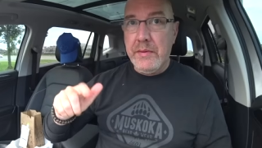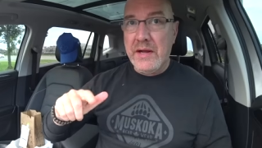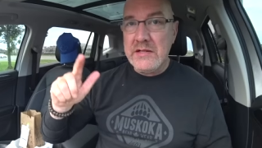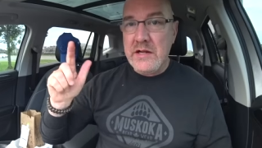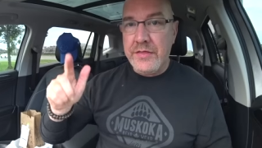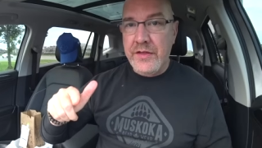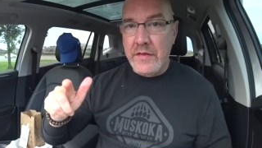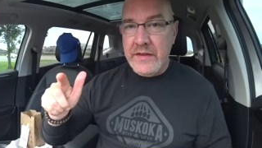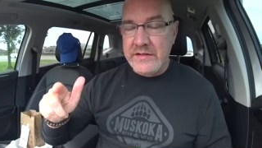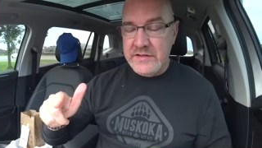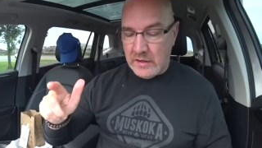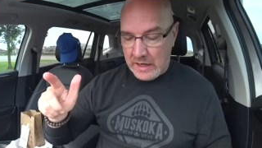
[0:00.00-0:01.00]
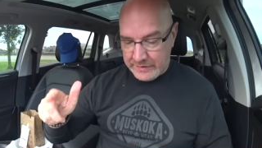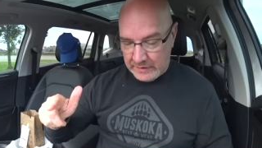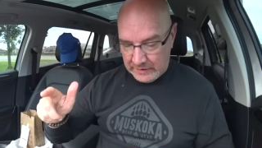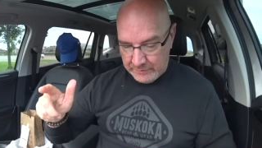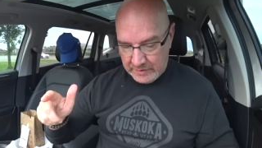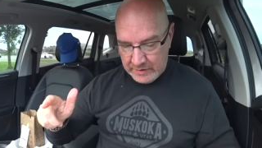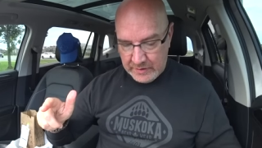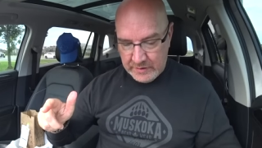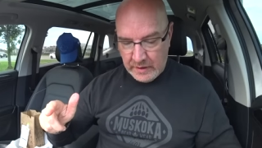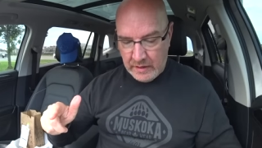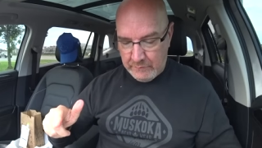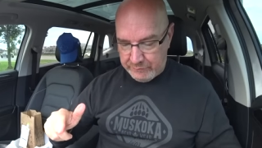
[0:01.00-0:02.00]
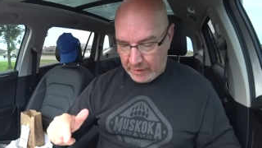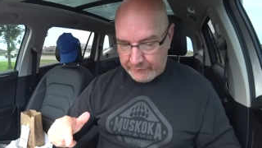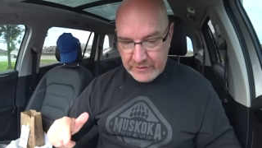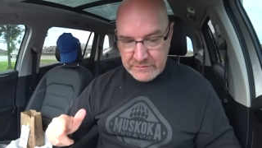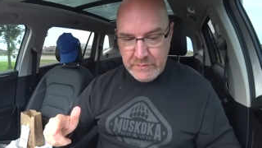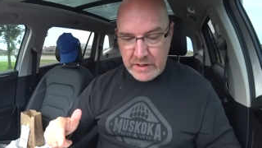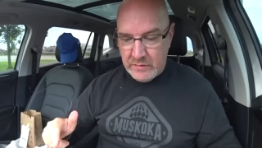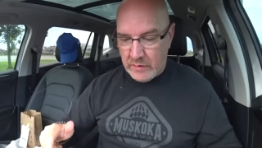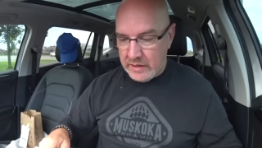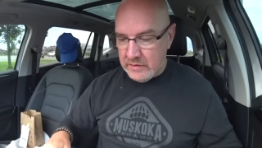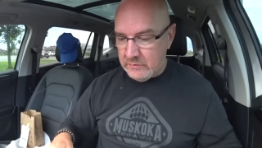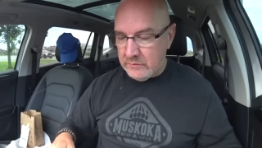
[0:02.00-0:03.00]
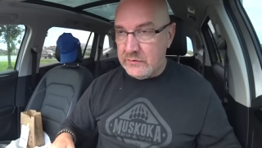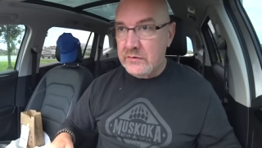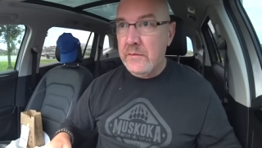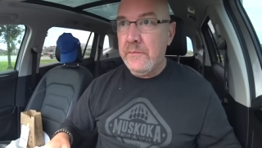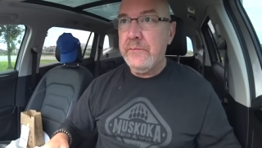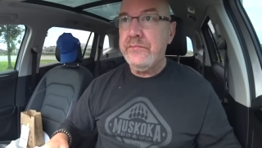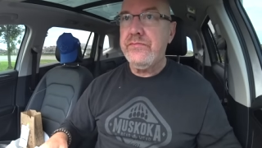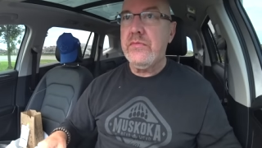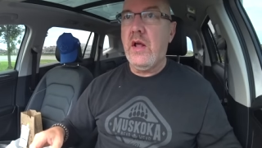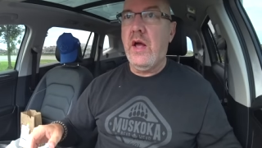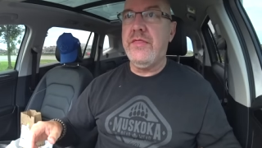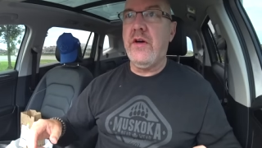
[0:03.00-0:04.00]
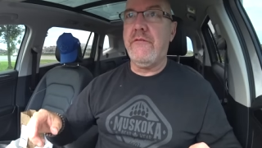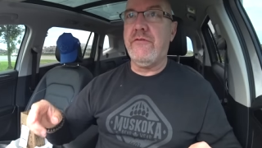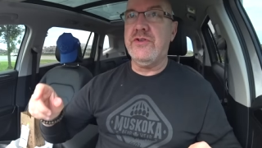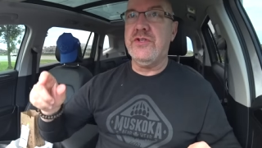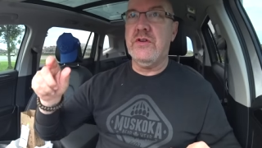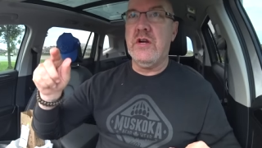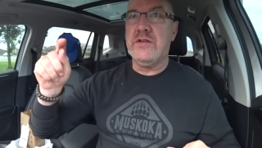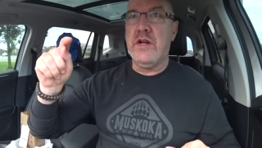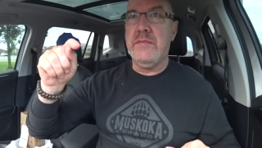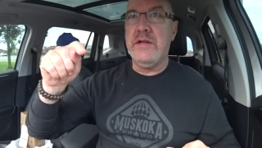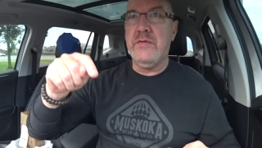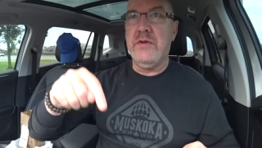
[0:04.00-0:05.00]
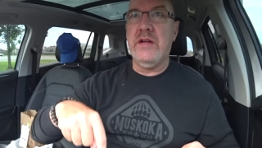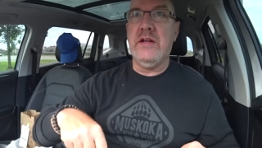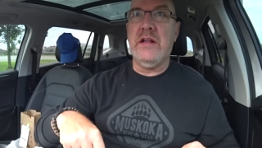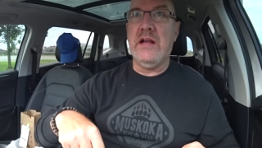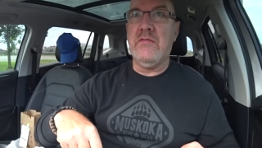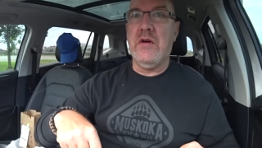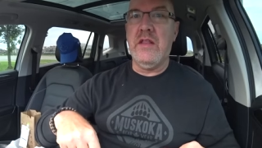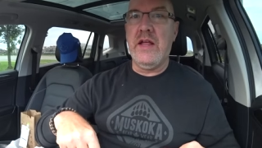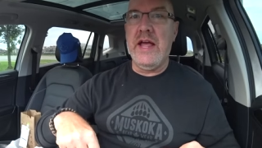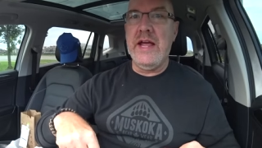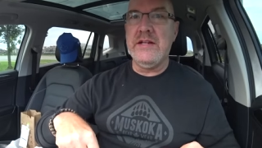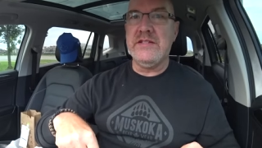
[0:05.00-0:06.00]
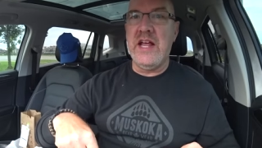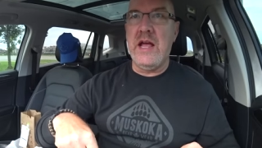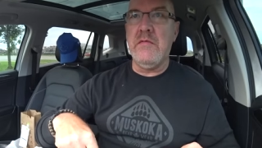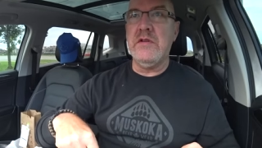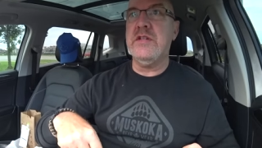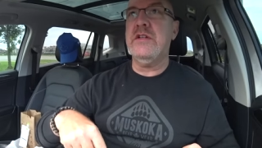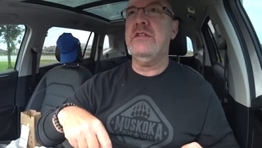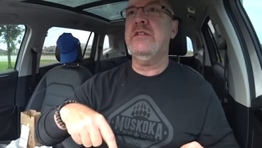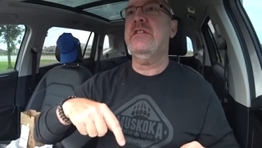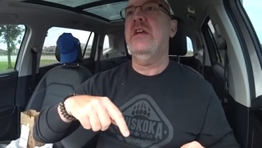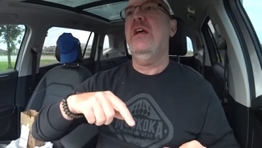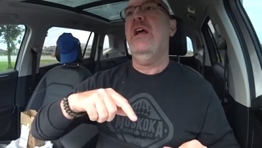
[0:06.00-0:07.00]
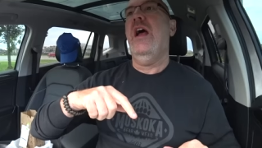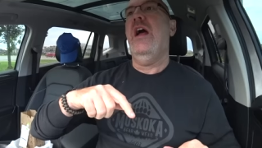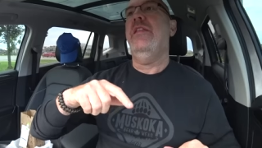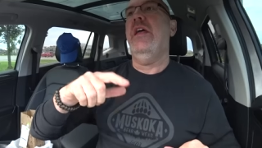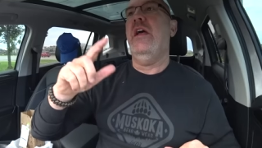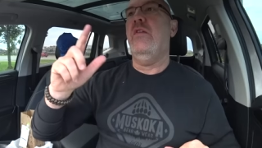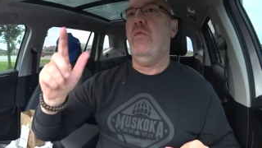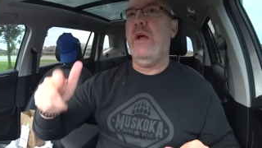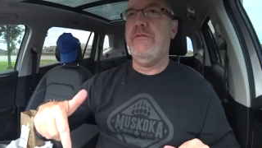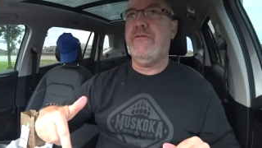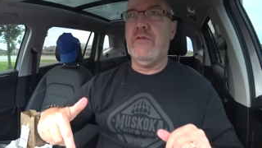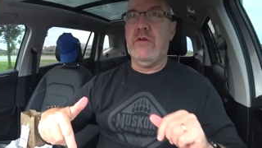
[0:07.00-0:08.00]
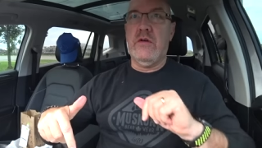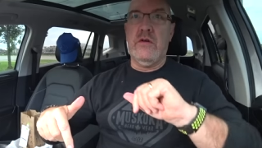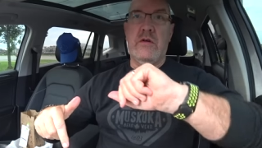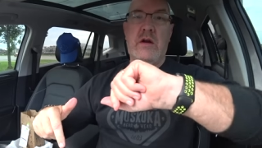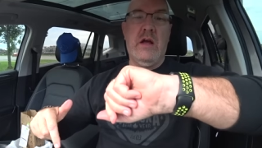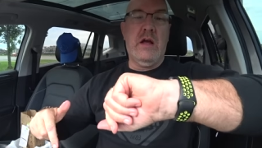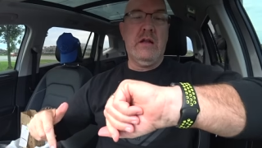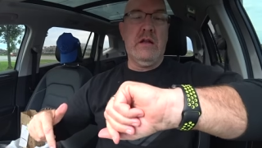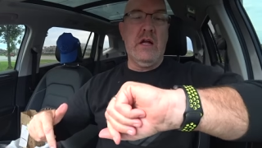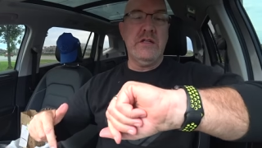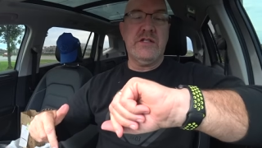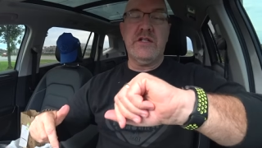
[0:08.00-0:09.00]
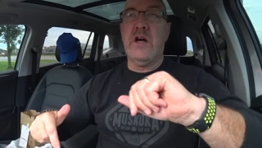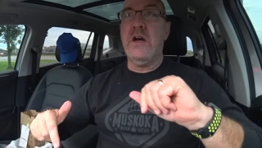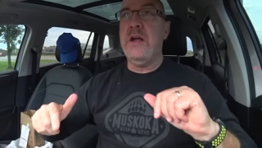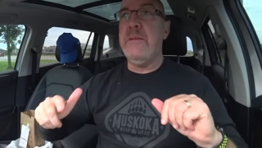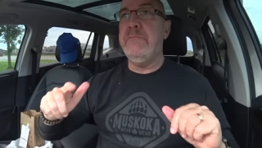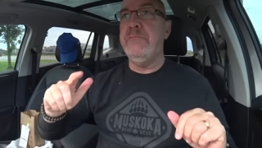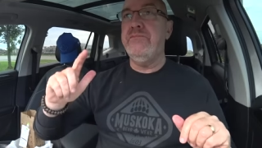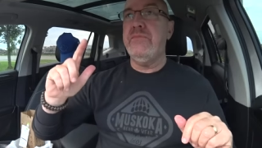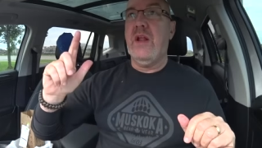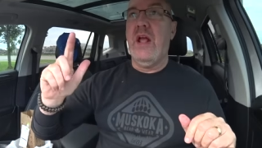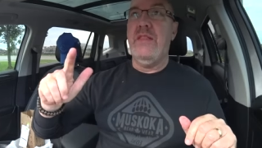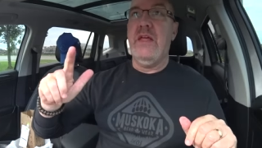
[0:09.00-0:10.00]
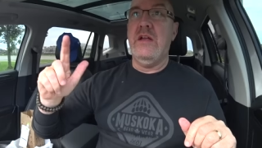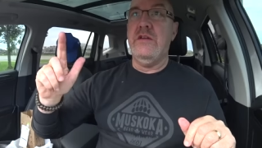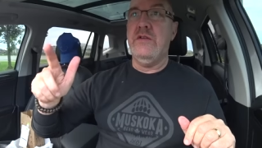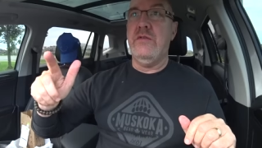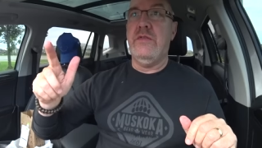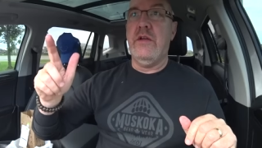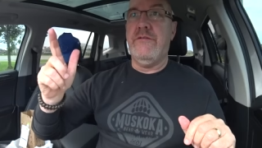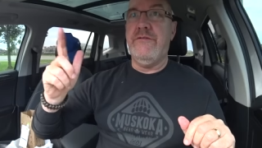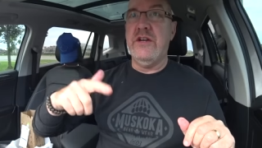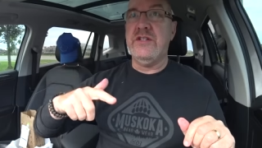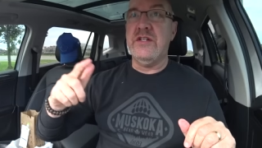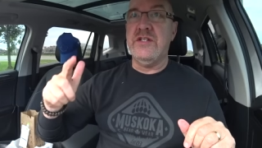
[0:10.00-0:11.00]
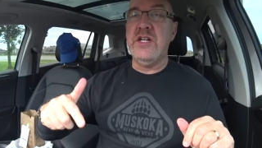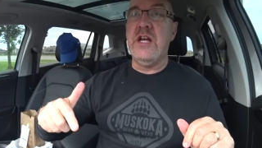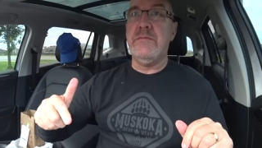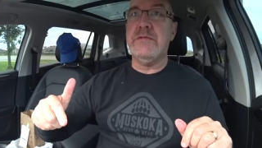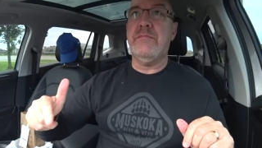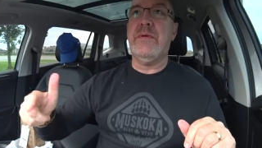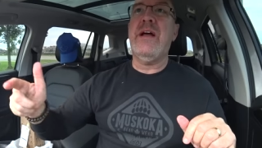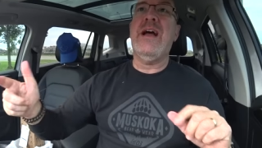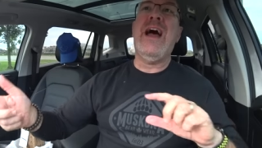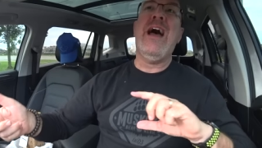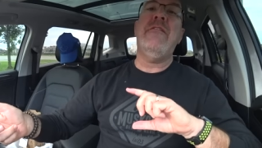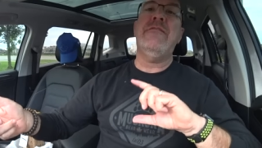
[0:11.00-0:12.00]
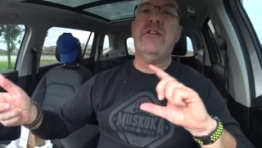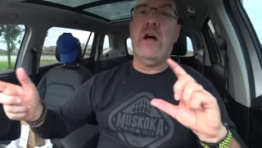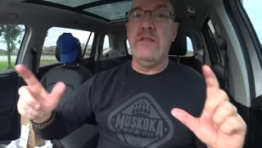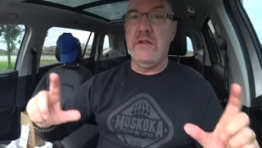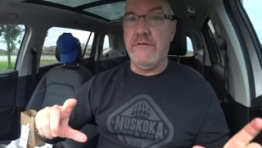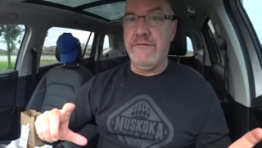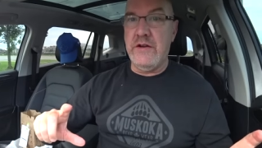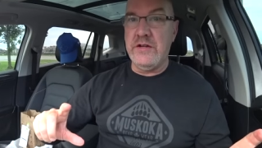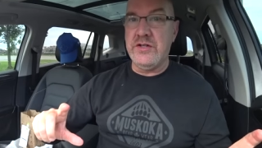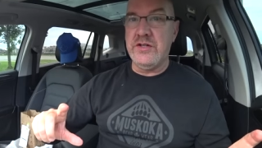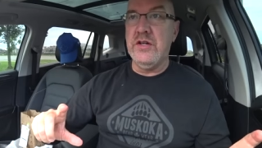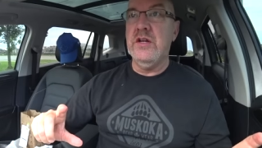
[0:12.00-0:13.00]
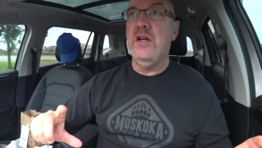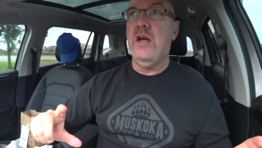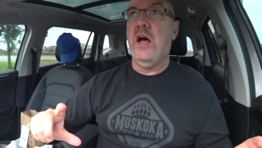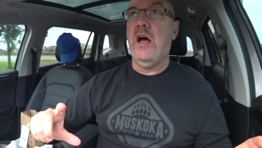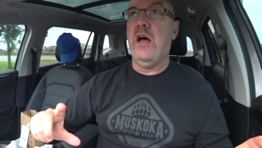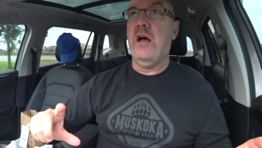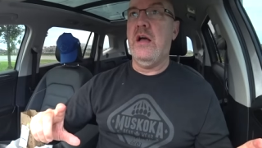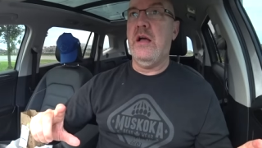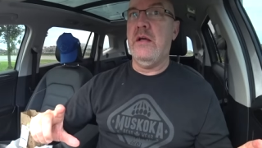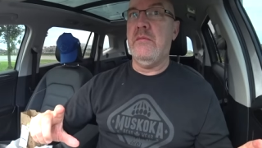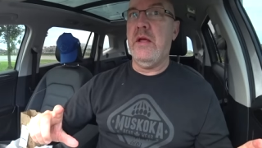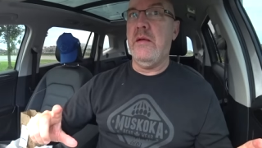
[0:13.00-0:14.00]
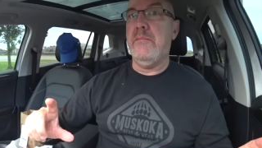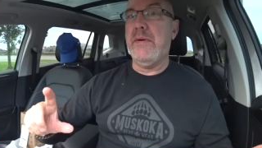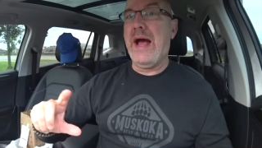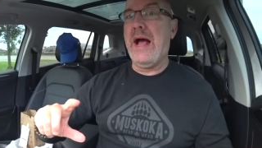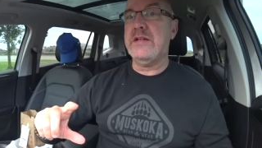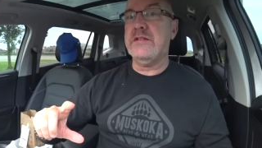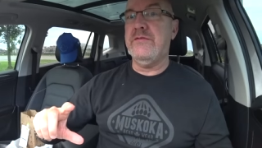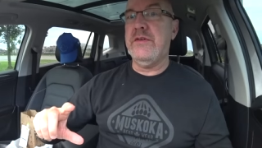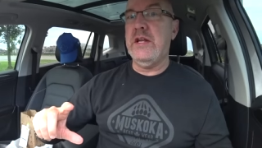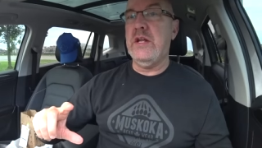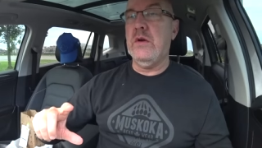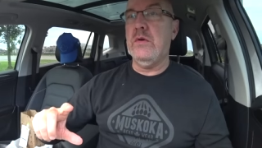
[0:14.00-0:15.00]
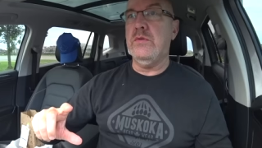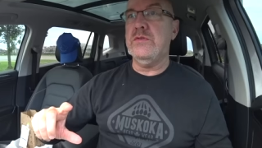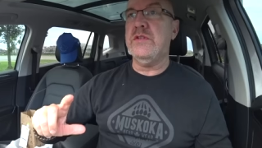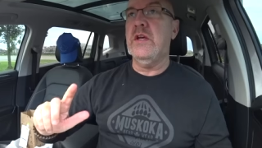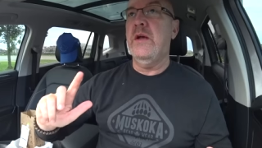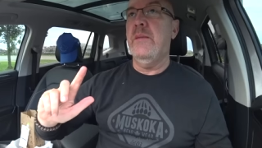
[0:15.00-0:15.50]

Because I thought they still had the limited uh, breakfast menu items, I thought for sure I was going to be doing like one of the egg sandwiches and then wait for uh, lunchtime and then do their fish and chips. But I have done their fish uh, in past videos.